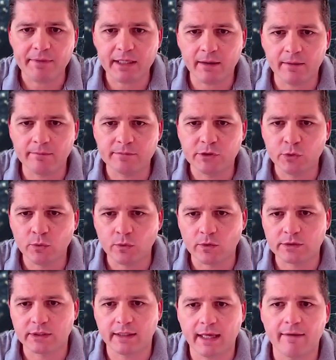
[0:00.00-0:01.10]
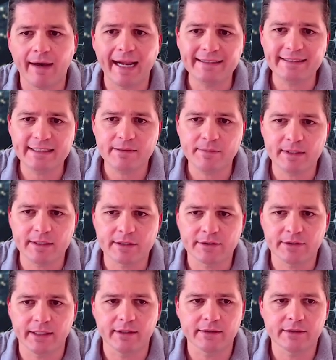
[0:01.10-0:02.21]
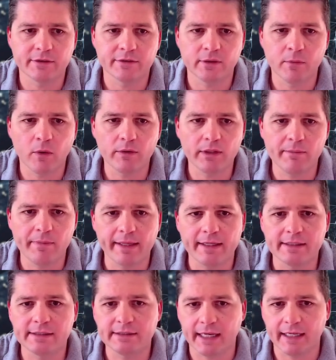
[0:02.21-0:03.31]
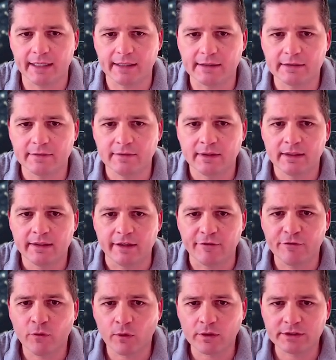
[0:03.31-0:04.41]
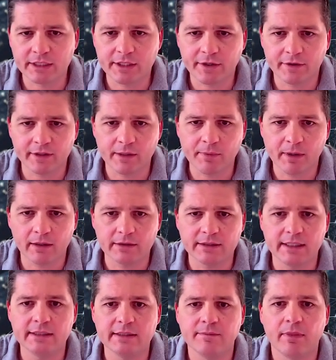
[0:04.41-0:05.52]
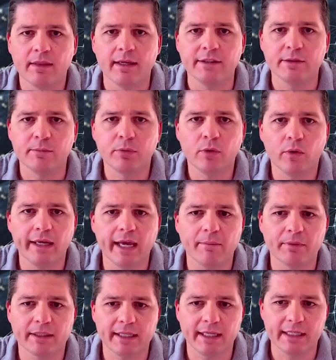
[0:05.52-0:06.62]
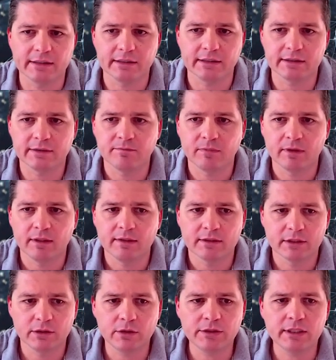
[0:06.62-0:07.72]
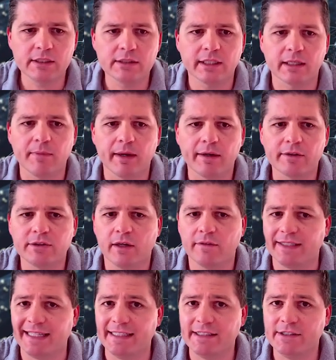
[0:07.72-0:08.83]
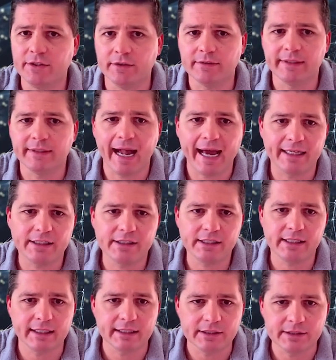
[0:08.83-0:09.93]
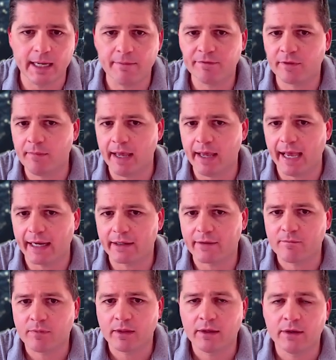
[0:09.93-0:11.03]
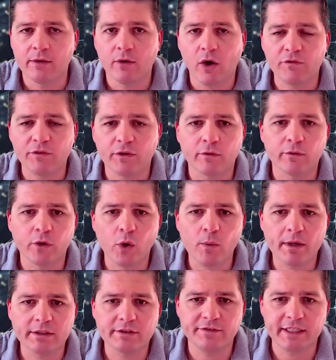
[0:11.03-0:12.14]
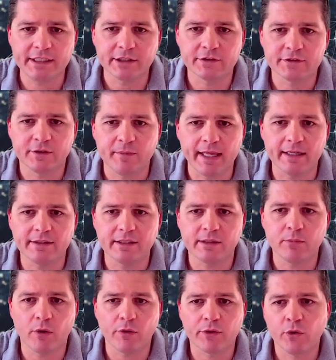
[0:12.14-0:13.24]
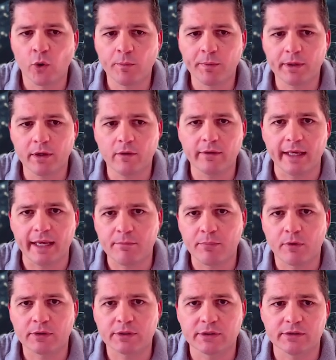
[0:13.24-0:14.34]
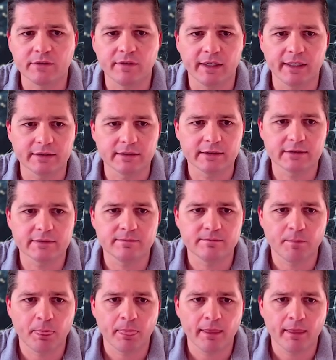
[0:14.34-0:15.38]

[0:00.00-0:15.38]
MDM tools allow IT administrators to remotely manage settings, enforce security policies, and deploy applications. Solutions like Microsoft Intune, Adigy, and Jamf for Mac offer robust features for managing both corporate-owned and personal devices.